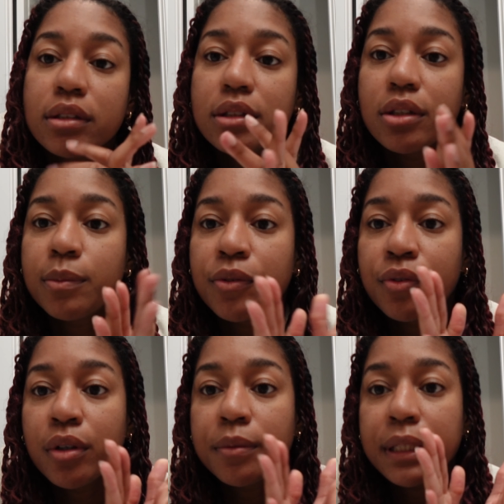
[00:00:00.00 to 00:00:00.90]
So
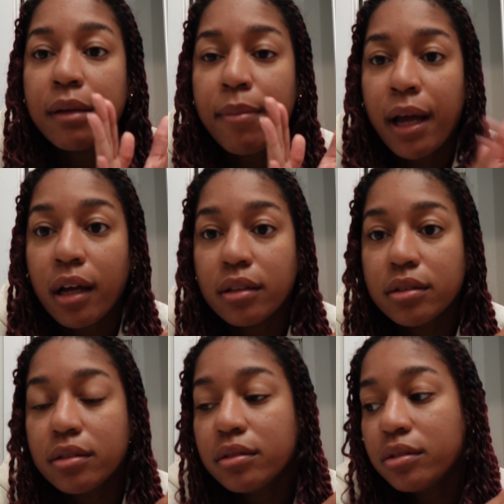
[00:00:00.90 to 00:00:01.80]
before we get
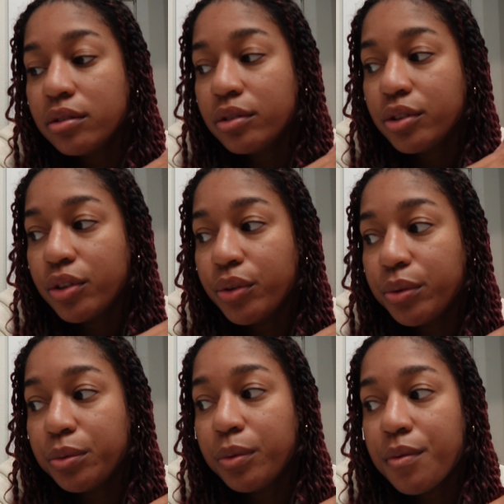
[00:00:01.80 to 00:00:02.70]
back
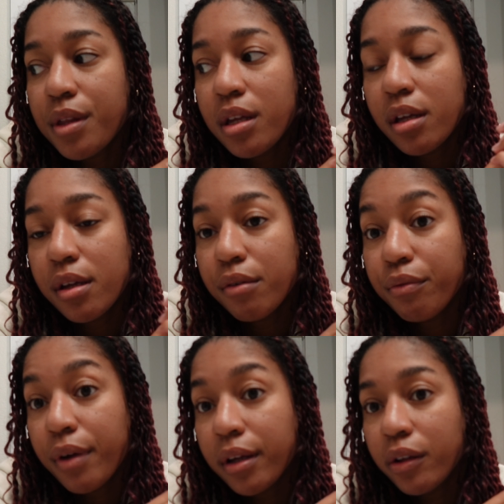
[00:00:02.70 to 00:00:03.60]
to the
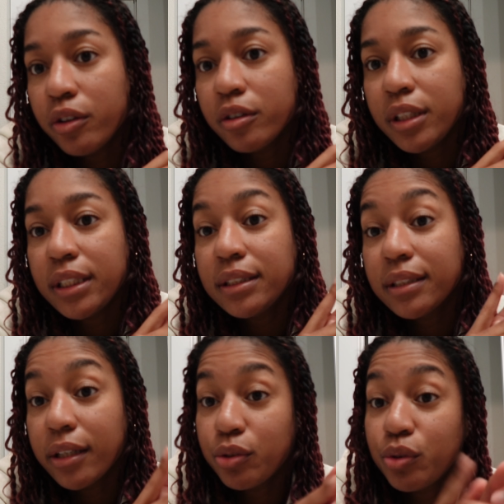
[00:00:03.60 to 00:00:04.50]
regularly
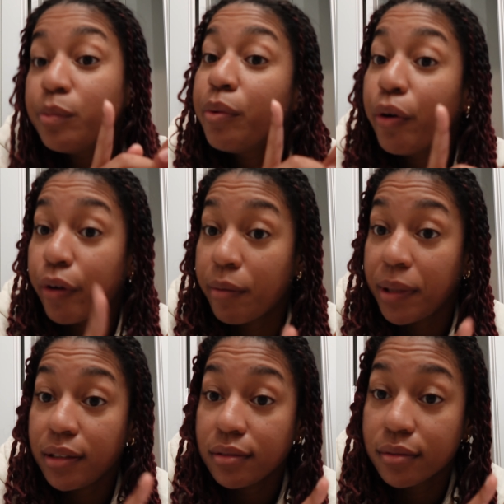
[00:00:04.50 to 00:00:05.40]
scheduled
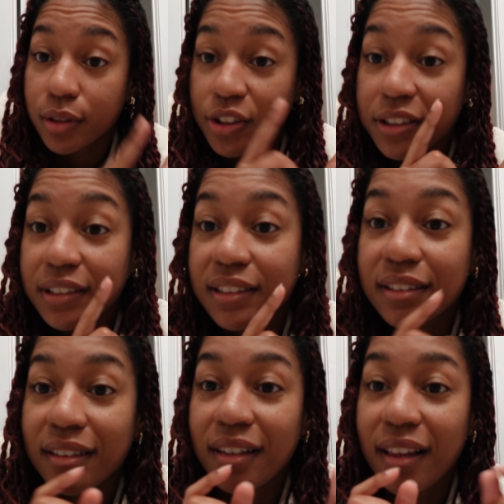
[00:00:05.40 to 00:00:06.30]
programming, which
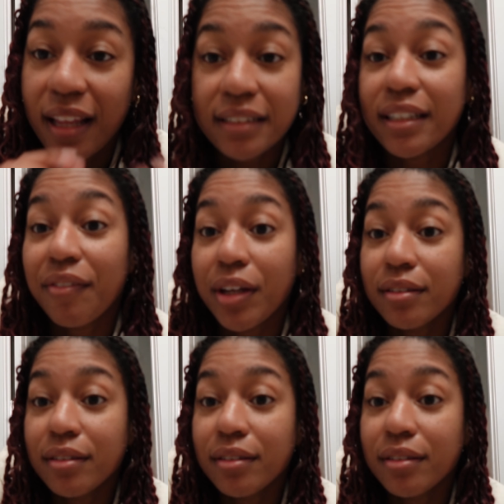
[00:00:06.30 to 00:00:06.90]
is Thanksgiving,